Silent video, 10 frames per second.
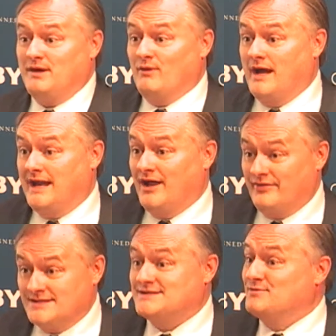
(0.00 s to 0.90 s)
right now.
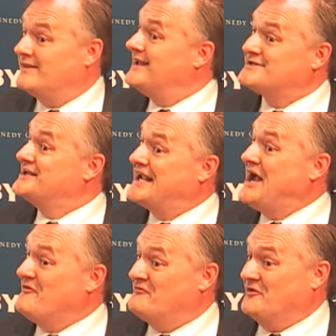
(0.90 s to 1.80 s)
This is what that's going to
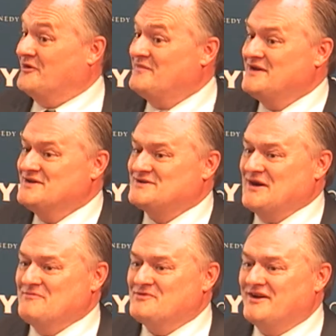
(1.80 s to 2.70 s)
count for. So
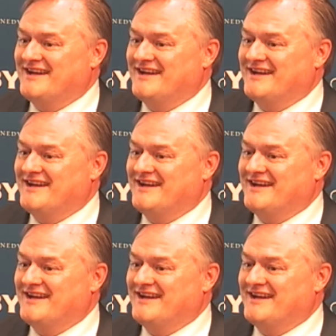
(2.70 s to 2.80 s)
I'm pretty